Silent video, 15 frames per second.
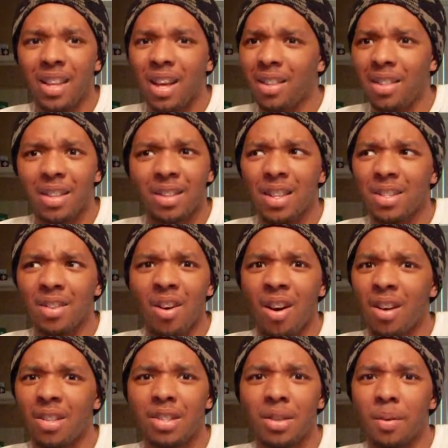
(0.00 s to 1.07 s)
I think that's
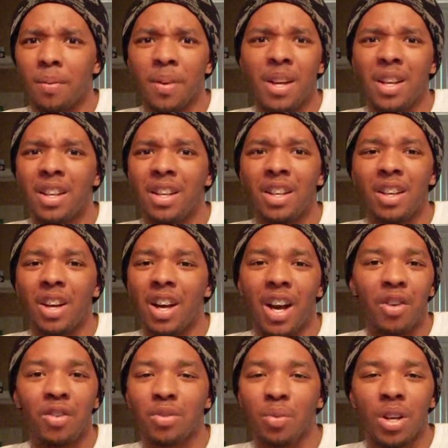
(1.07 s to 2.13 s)
awesome. And
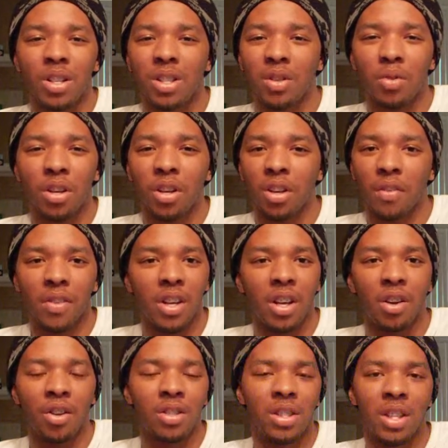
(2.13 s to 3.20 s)
I was watching one of your
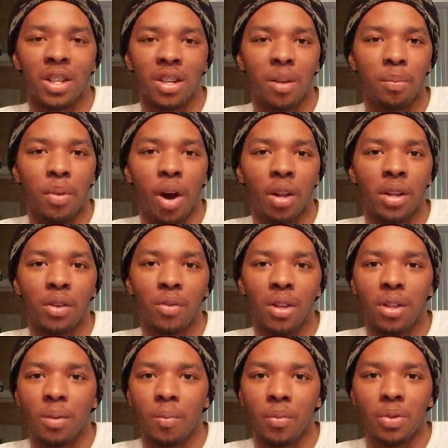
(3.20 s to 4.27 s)
videos, and
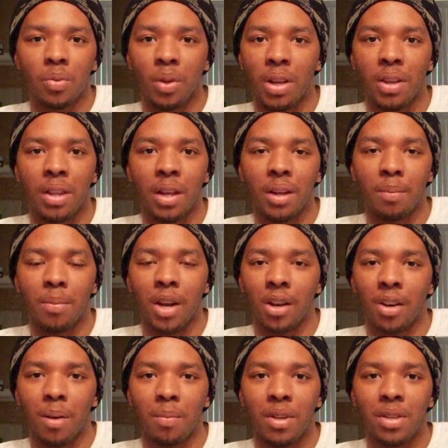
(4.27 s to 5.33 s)
Polyrhythm was one of the
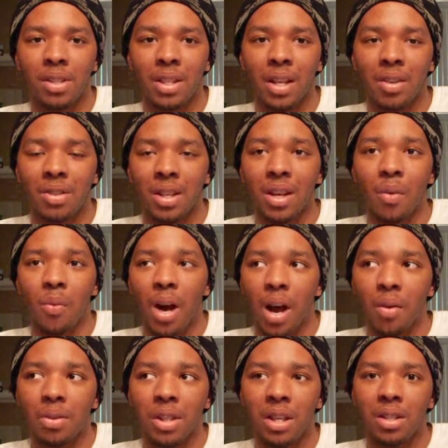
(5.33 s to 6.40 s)
background music. I was like, why
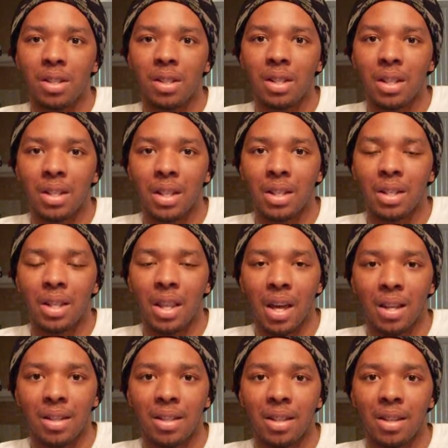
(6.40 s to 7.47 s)
was I just listening to
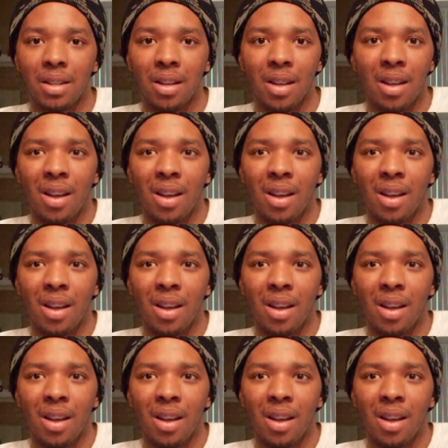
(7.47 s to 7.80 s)
that?